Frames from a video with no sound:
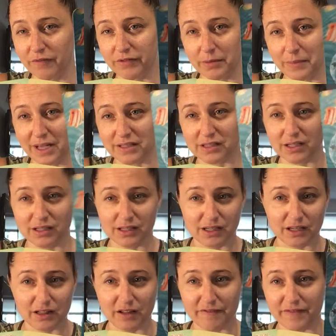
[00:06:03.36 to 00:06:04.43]
the masculine
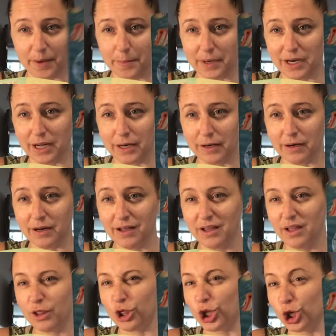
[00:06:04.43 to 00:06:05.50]
and the feminine,
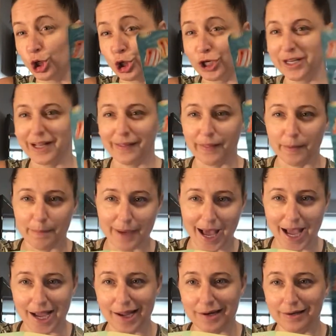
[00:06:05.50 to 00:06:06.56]
the good and the
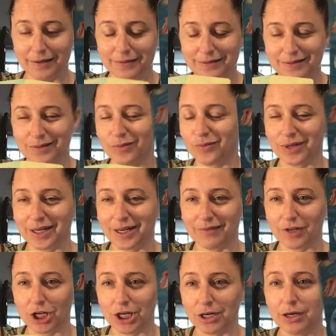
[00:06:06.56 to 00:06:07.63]
bad,
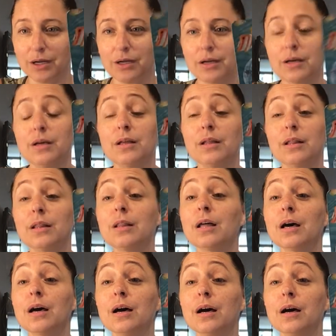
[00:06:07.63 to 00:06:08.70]
whatever,
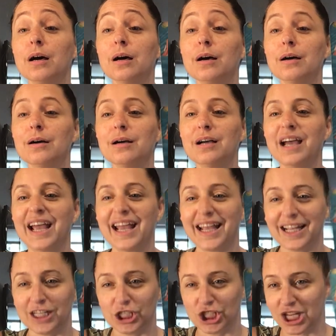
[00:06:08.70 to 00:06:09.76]
the
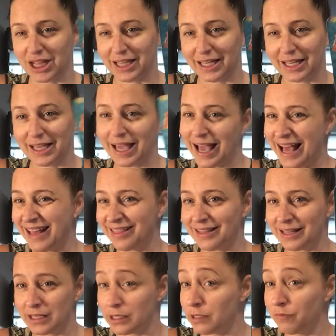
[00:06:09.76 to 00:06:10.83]
angelic and
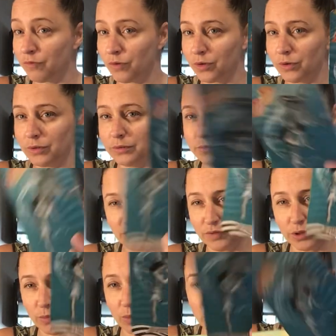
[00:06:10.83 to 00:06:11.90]
the evil, if
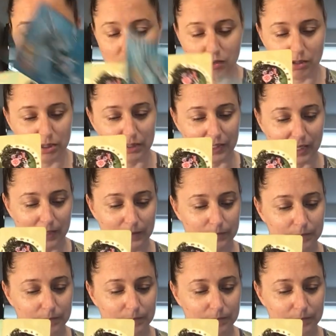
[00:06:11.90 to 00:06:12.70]
you want to call it that,